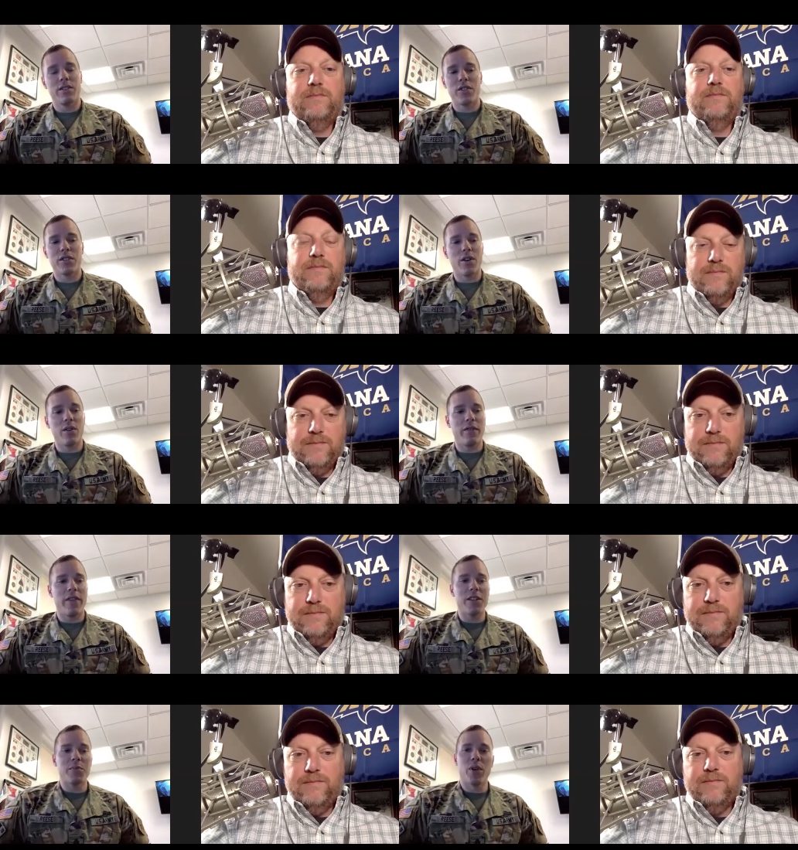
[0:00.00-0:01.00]
Speaker 1: So just go
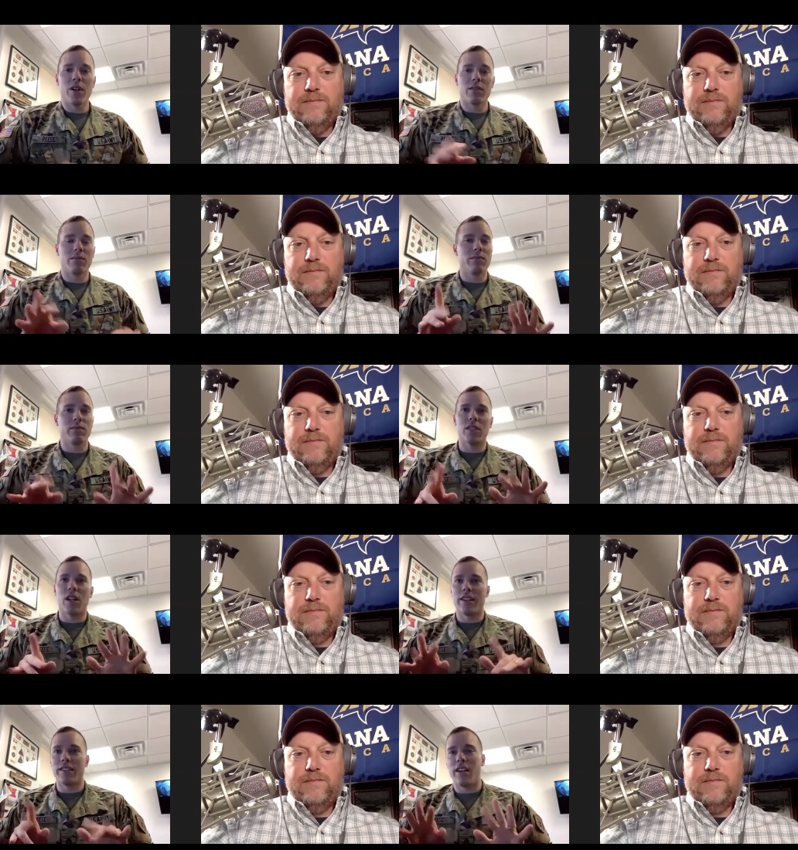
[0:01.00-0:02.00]
into Facebook,
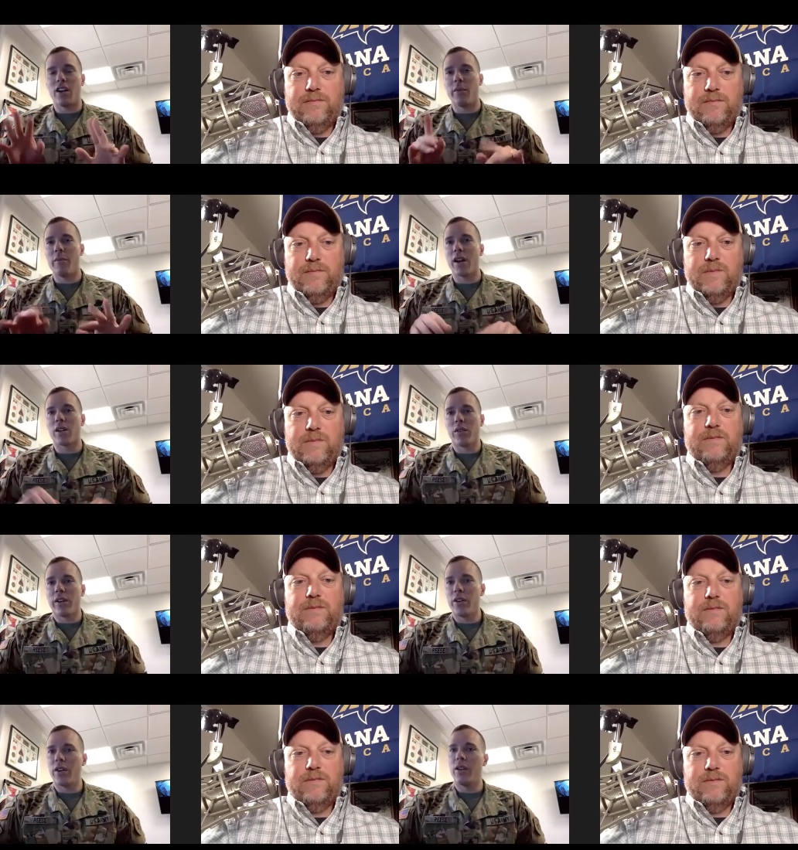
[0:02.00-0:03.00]
Salt Lake City Army
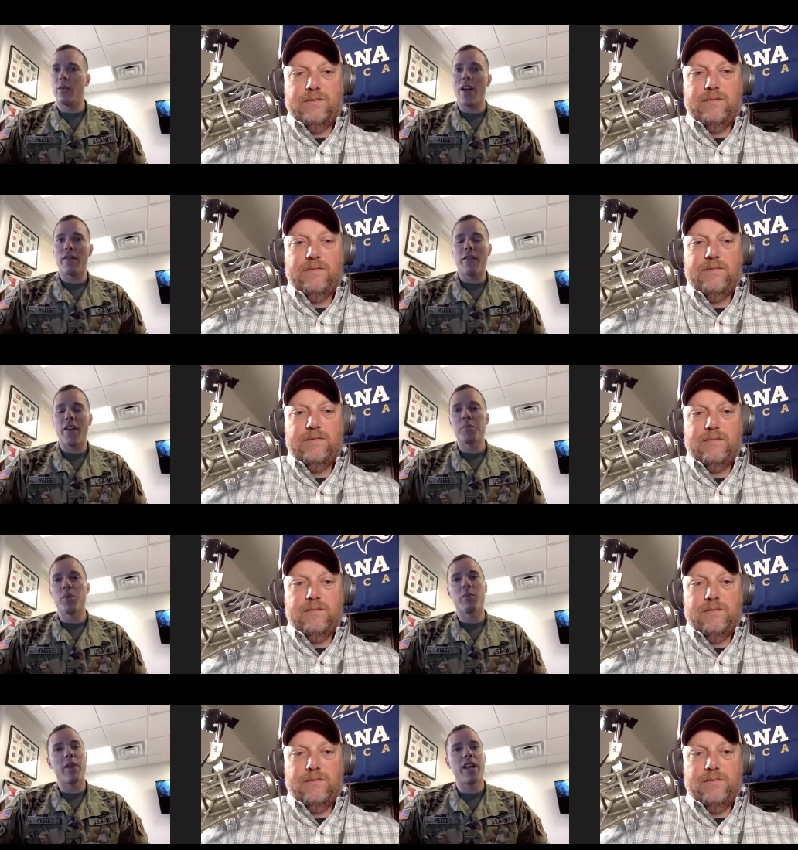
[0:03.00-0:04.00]
Medical Recruiting. We have a
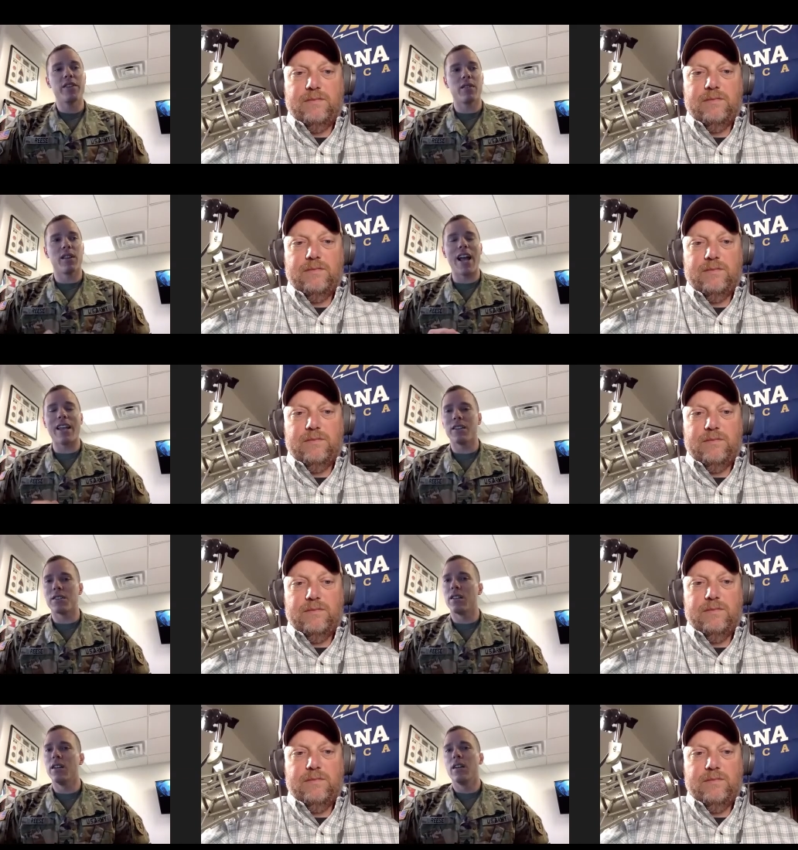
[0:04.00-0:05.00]
Facebook page, like
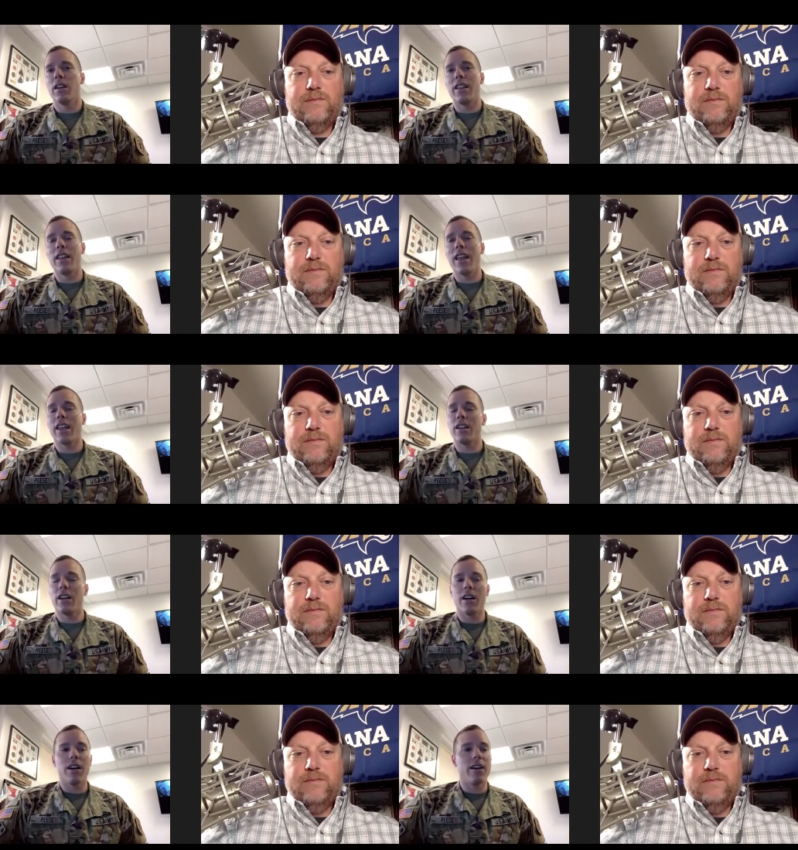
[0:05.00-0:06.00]
us, and then they
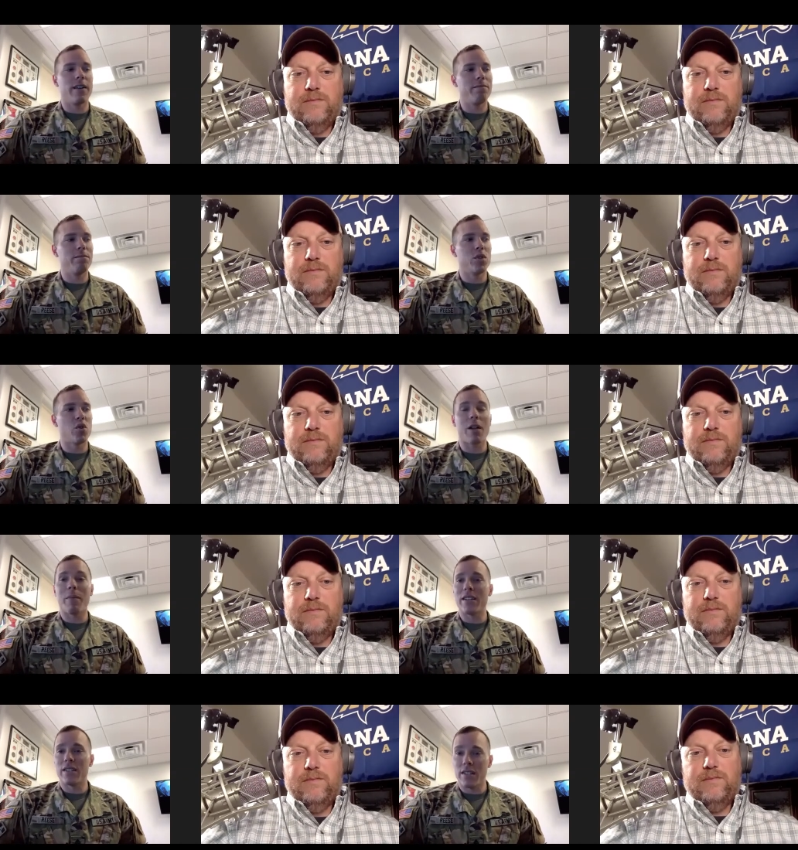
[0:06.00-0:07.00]
can uh,
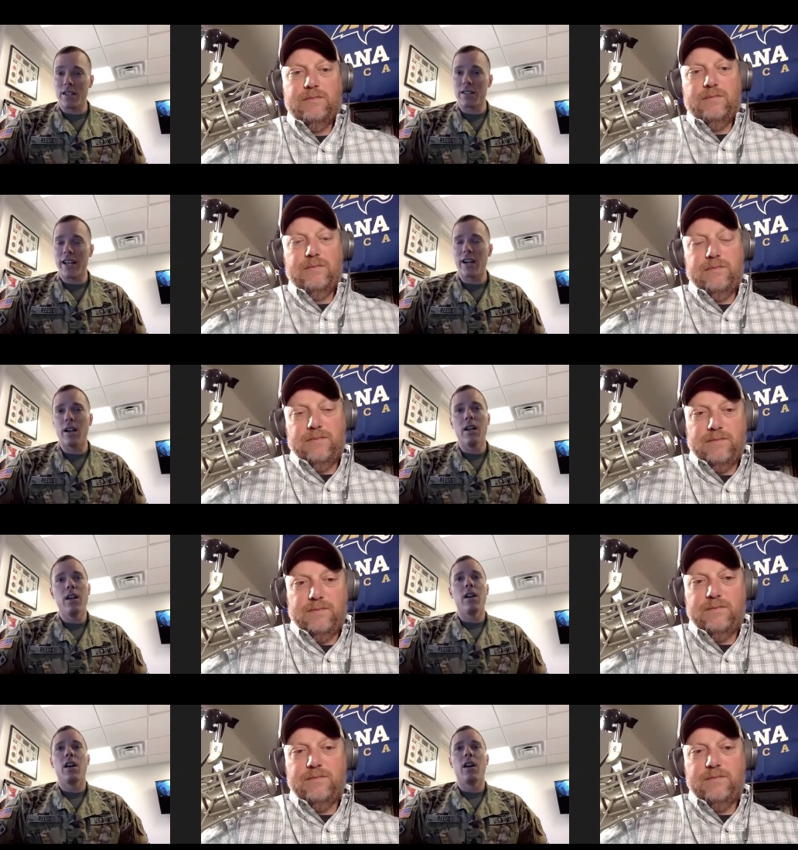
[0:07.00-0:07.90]
direct message us there.